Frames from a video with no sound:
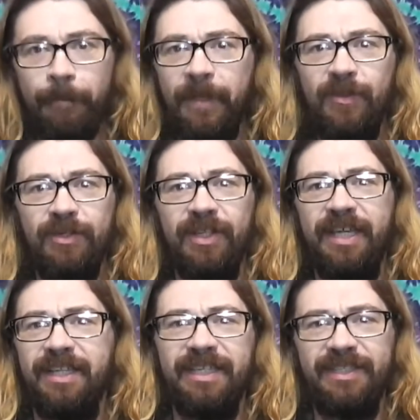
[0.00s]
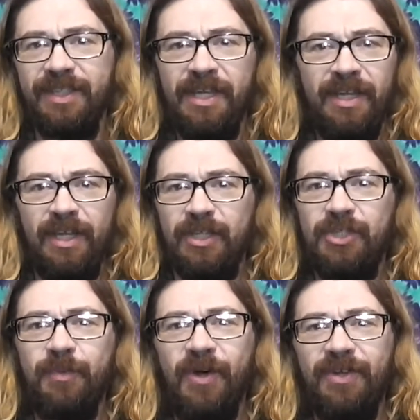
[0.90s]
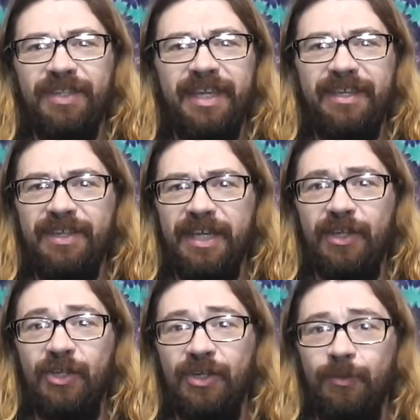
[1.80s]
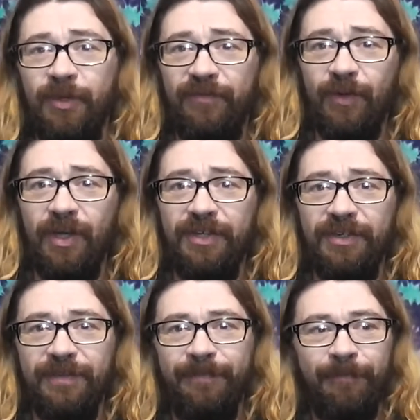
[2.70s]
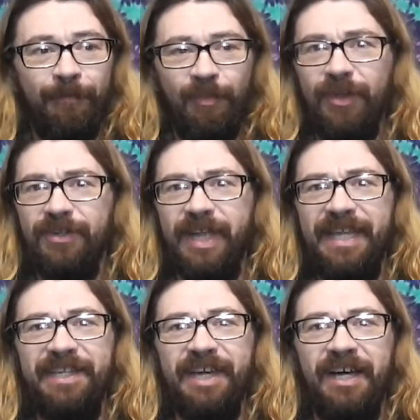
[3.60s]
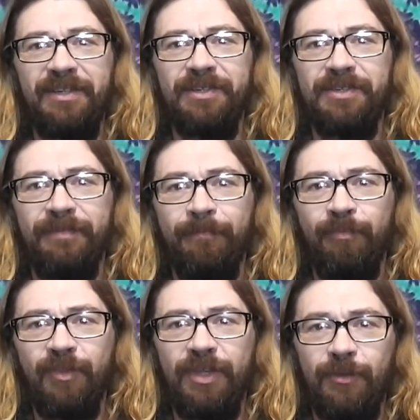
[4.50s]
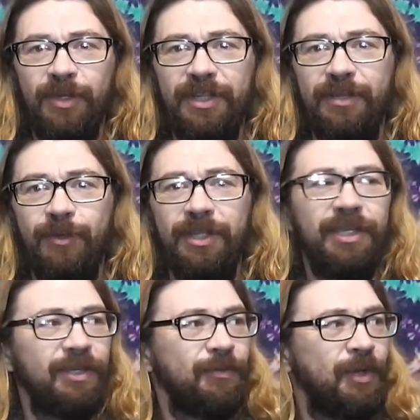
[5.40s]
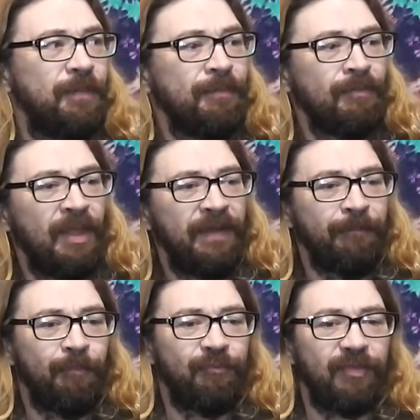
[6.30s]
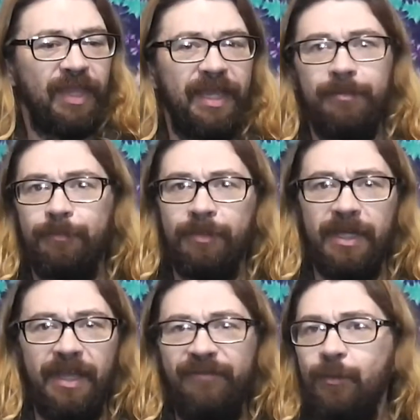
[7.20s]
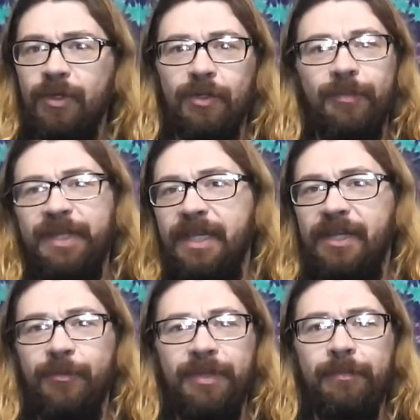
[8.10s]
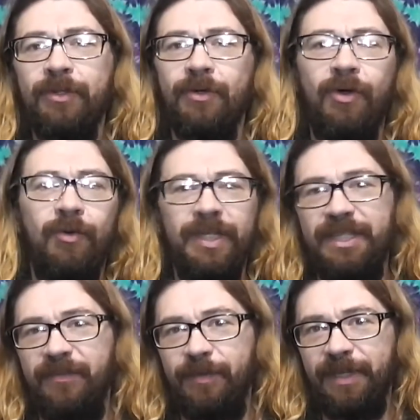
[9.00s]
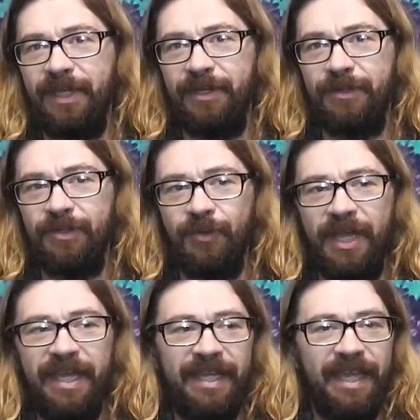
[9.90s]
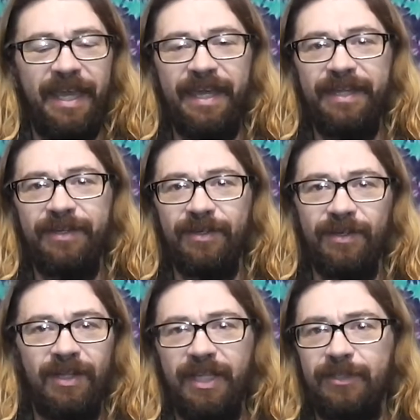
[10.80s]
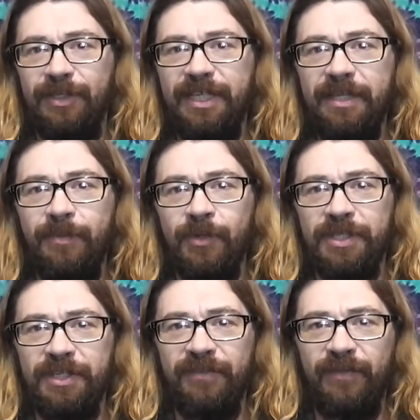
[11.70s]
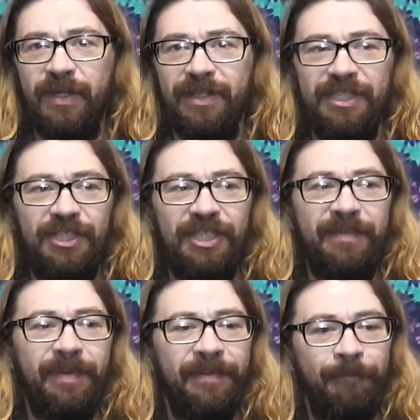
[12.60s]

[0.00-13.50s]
Ukulele is small and that you can get a good one for under under $80. Like a really really good one. And if you want to learn piano, people are always giving pianos away and there are electric keyboards that are fairly cheap.